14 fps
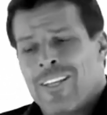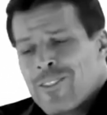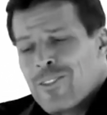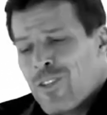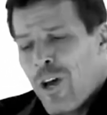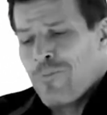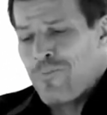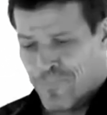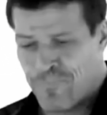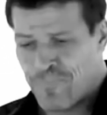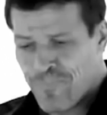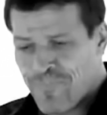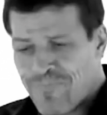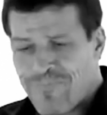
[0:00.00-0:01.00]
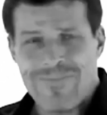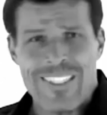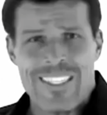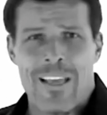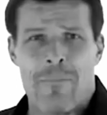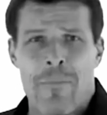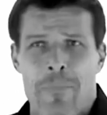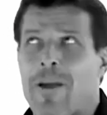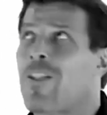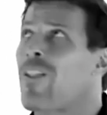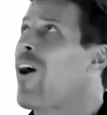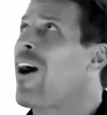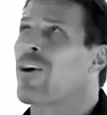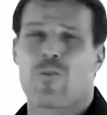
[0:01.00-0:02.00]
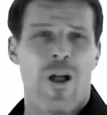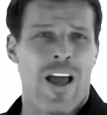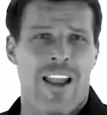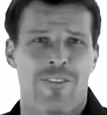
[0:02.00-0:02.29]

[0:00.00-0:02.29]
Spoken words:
So that might be a long run.